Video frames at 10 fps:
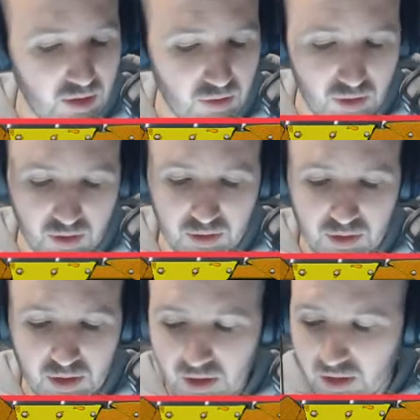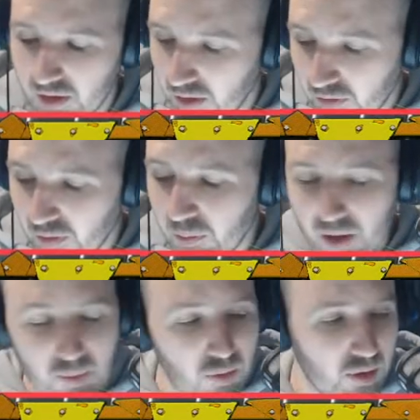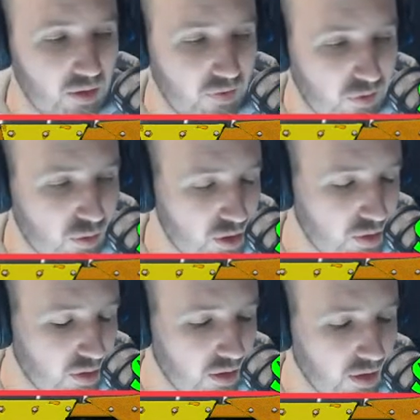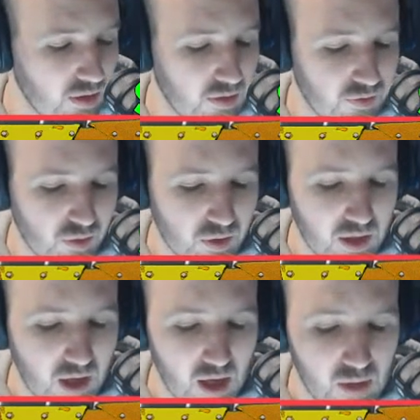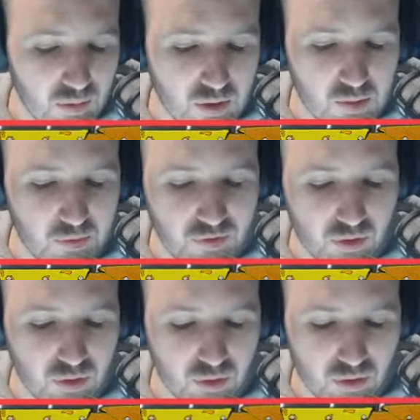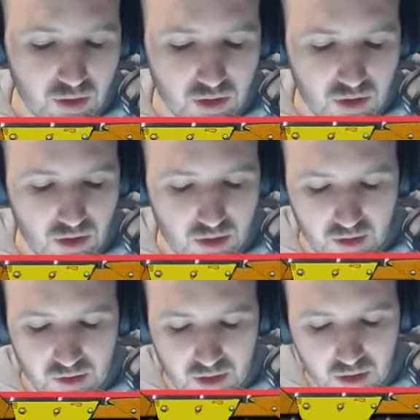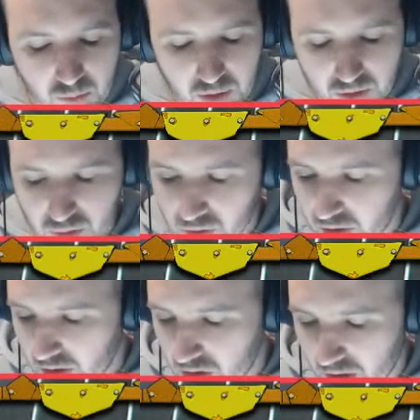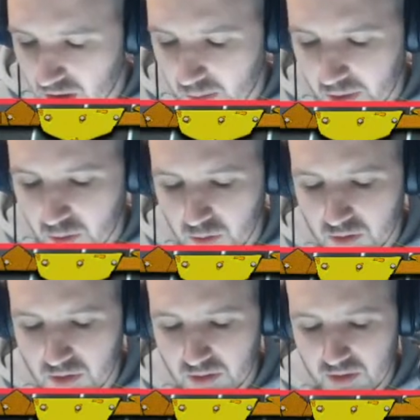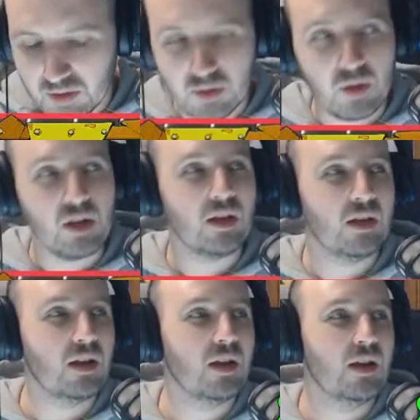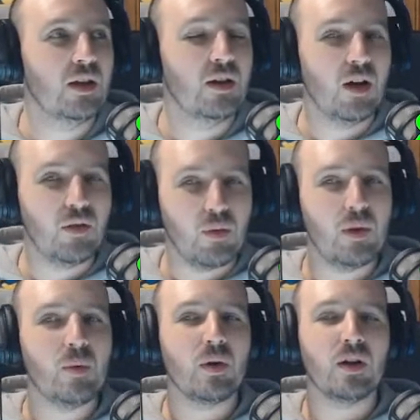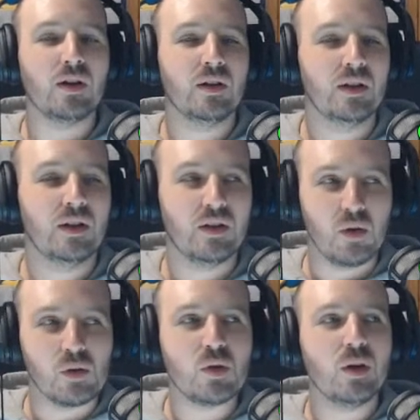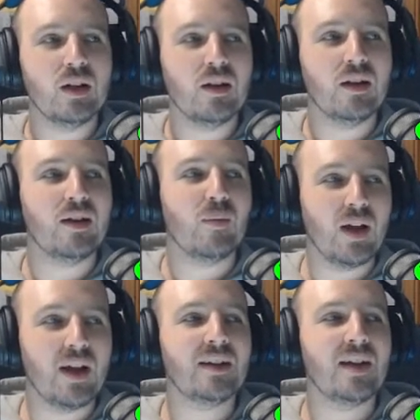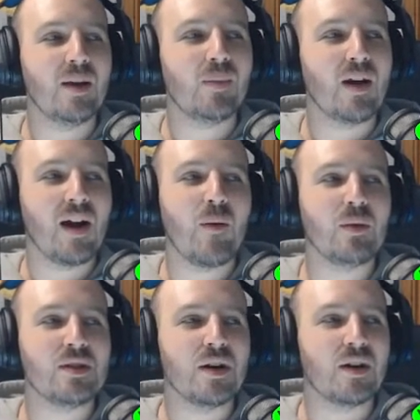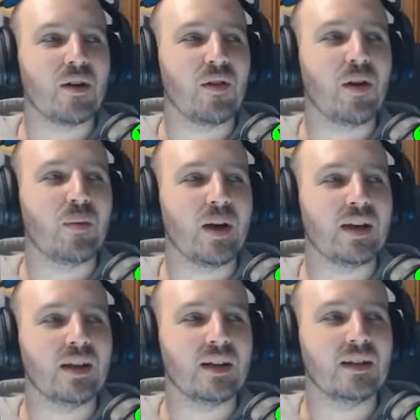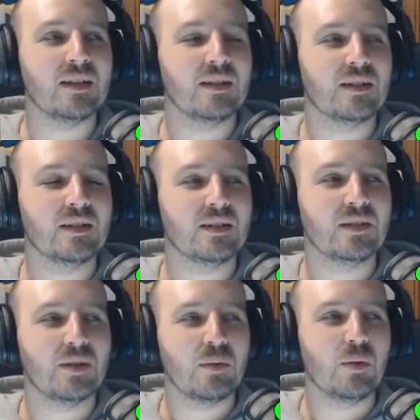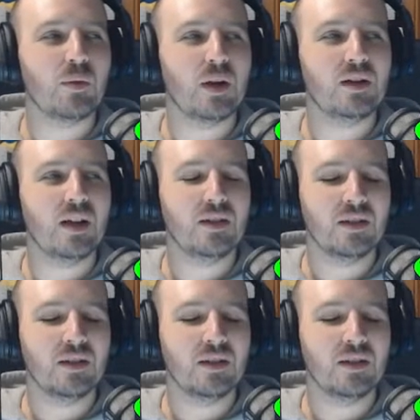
go wrong. I remember when I first sort of got into 40k, it was just before 3rd edition launched. And then when 3rd edition came out, like, I remember there was quite a lot of Black Templar armies knocking around back then. Do you remember back then?